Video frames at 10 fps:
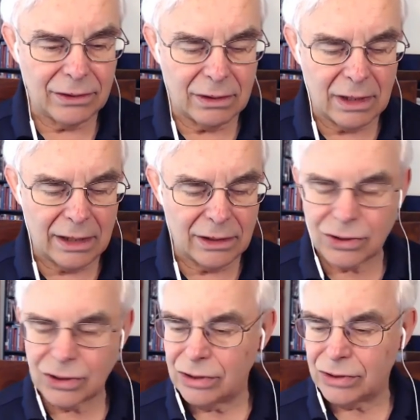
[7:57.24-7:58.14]
mm-hmm. and
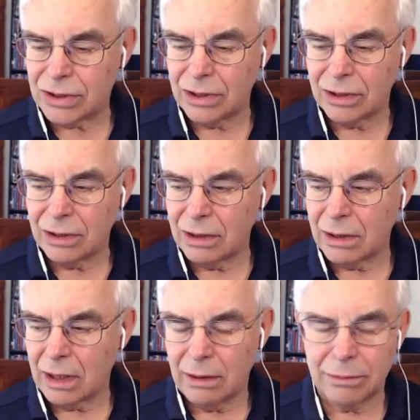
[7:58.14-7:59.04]
she's in,
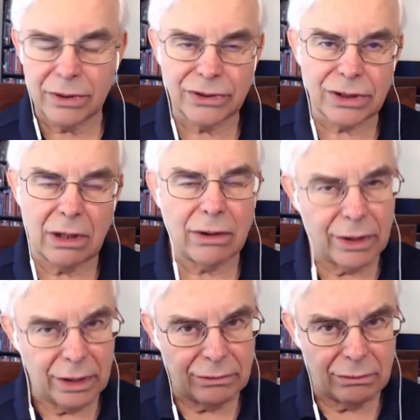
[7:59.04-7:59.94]
uh, Brazil, or
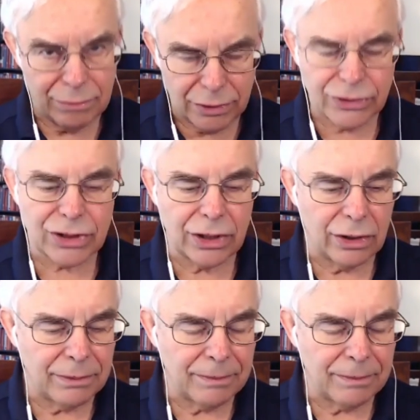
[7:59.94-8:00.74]
in Brazil.